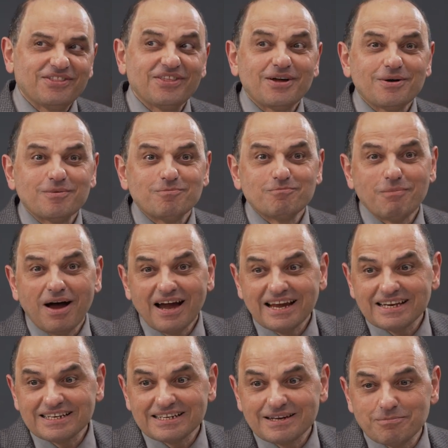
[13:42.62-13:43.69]
that
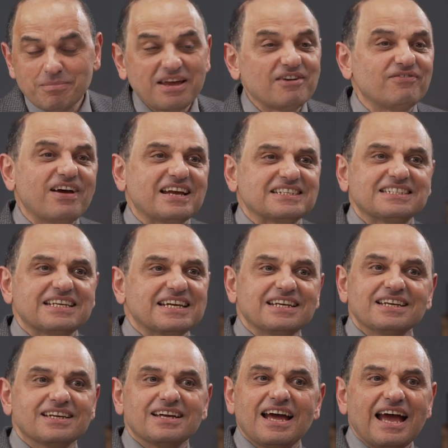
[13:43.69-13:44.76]
might be affecting